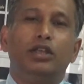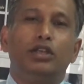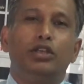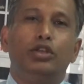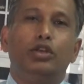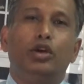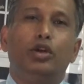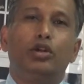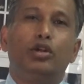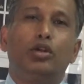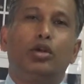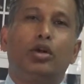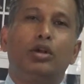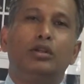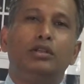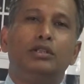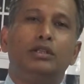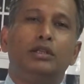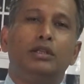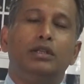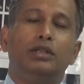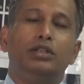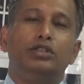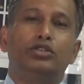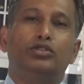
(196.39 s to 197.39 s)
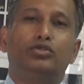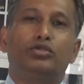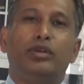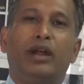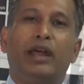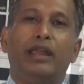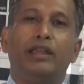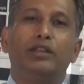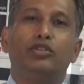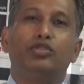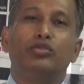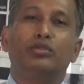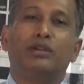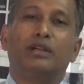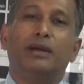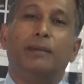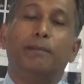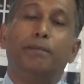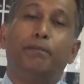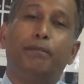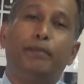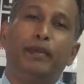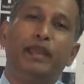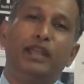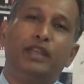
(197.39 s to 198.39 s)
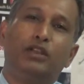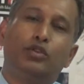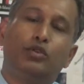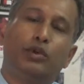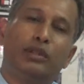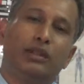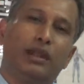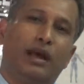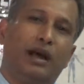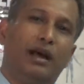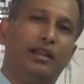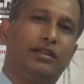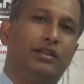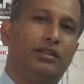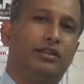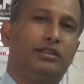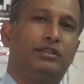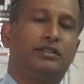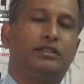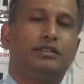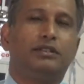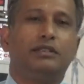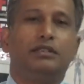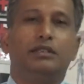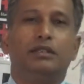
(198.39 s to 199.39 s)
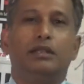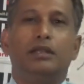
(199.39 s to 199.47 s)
you are not trying to compete with others,